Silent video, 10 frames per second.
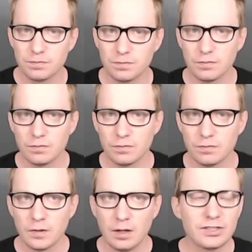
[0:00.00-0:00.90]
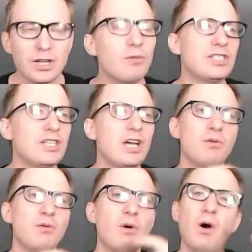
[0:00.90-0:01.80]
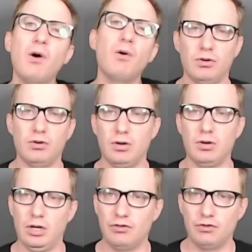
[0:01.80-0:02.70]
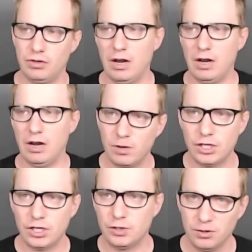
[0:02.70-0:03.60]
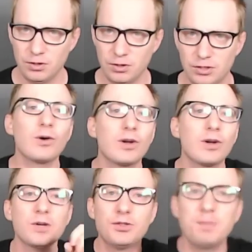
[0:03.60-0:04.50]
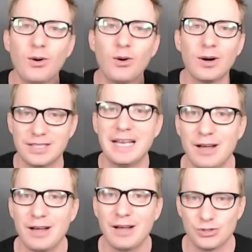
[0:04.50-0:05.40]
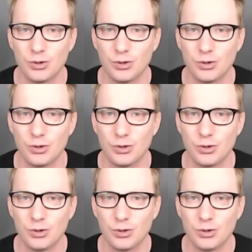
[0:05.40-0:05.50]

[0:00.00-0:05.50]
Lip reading: Someone said, oh, well, they're going to cancel debt for rich people too. No, because rich people aren't taking out student loans.